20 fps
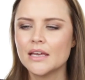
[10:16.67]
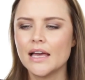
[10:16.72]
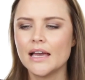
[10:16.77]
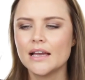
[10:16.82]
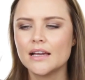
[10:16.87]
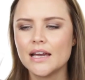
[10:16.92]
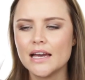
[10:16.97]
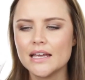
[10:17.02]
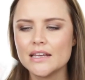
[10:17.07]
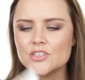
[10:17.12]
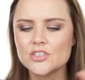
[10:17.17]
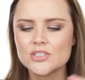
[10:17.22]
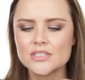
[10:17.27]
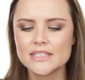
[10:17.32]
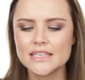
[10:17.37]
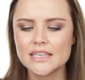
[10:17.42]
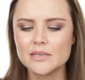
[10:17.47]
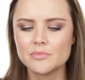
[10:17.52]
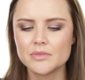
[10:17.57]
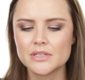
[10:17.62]
I kind of
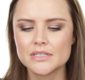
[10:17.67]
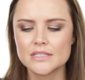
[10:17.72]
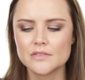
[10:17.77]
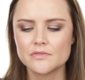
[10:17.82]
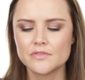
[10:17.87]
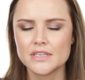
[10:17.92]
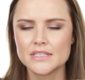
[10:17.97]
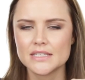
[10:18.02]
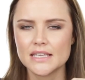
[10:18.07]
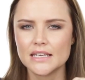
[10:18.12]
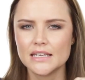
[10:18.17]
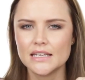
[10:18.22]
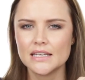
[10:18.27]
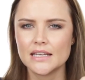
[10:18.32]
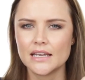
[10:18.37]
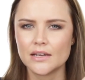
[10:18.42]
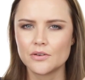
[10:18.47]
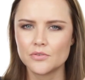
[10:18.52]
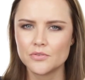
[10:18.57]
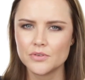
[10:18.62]
just keep this if there's any
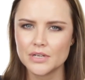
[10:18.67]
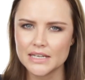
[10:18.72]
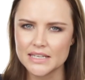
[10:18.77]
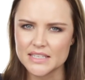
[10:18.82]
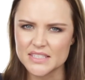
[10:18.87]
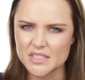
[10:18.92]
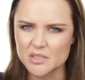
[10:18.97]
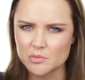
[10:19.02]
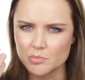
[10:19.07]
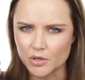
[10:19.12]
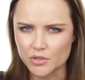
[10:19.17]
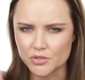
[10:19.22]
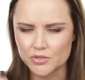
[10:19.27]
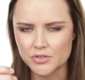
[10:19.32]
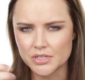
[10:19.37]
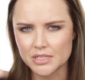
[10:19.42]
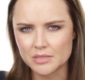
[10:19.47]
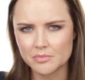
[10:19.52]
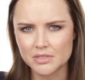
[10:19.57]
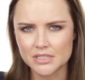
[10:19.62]
like really spot
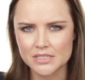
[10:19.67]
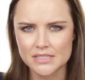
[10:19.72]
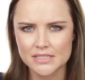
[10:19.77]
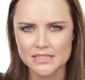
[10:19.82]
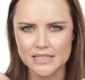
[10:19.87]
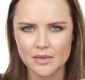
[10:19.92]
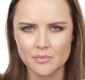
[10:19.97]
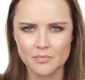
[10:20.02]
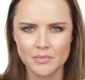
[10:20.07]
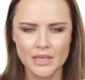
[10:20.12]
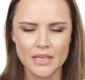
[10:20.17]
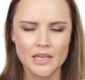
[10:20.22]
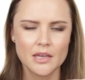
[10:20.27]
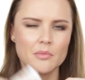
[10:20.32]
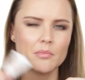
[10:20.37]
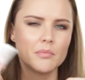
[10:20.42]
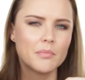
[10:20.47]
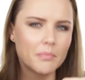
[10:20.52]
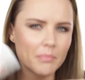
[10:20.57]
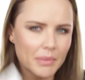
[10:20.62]
treatments,
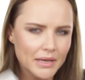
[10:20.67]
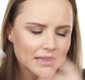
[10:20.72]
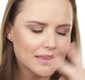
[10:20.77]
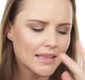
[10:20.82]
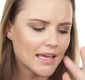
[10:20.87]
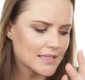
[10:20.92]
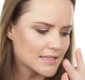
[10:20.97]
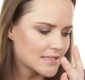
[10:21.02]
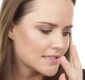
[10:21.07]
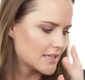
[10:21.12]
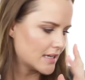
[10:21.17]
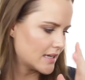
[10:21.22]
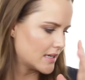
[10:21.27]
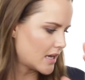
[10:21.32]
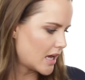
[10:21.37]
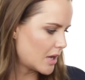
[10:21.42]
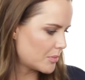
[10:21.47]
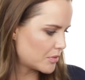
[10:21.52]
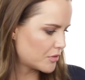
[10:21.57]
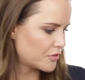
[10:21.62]
but that said,
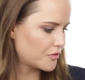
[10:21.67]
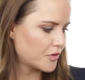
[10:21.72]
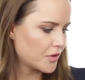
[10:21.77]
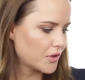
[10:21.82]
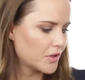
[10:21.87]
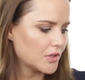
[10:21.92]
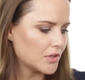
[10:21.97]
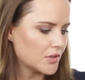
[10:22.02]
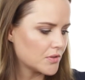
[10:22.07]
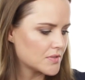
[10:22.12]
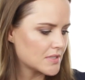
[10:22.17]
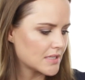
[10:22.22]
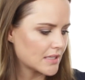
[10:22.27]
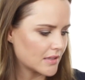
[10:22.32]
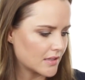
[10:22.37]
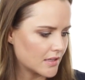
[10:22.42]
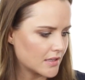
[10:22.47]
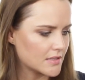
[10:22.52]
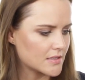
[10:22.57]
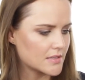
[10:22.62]
I prefer
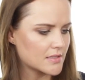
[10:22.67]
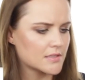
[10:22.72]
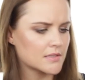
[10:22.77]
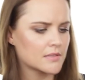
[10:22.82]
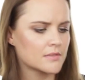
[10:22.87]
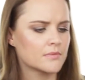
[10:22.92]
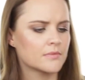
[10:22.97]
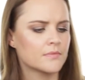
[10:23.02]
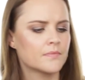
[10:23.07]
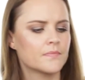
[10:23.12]
using this.